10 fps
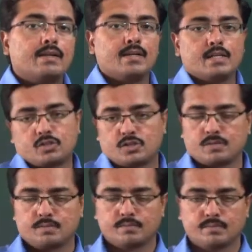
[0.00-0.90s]
nature.
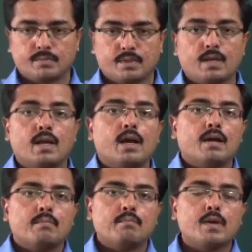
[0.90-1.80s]

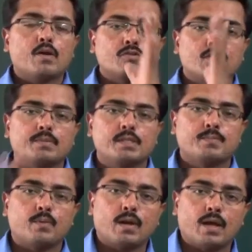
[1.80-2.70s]
Because of this
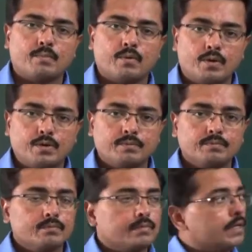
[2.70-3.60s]
polar bond,
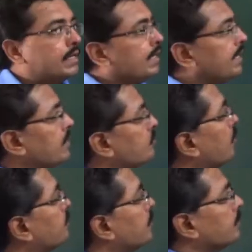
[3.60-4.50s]
it is
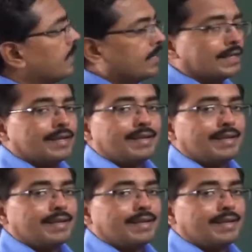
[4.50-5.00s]
observed that